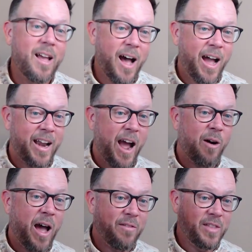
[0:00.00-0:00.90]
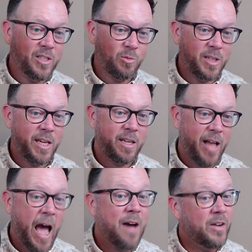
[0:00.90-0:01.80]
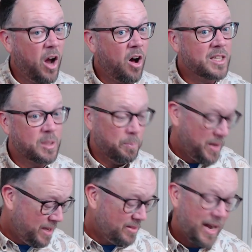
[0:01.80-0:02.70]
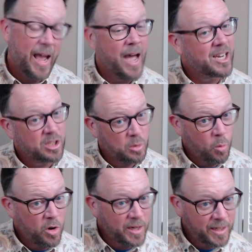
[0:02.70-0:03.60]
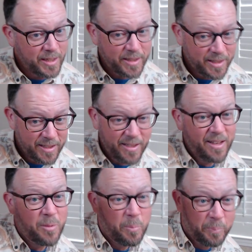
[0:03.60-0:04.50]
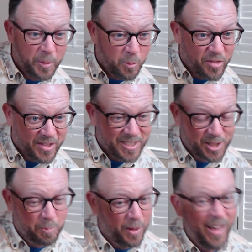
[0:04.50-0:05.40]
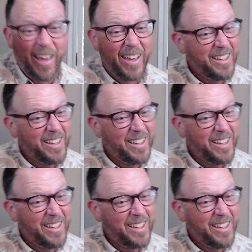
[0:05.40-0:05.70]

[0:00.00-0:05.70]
I now have this ridiculous. I have an awesome pen that I actually wanted, but with the display,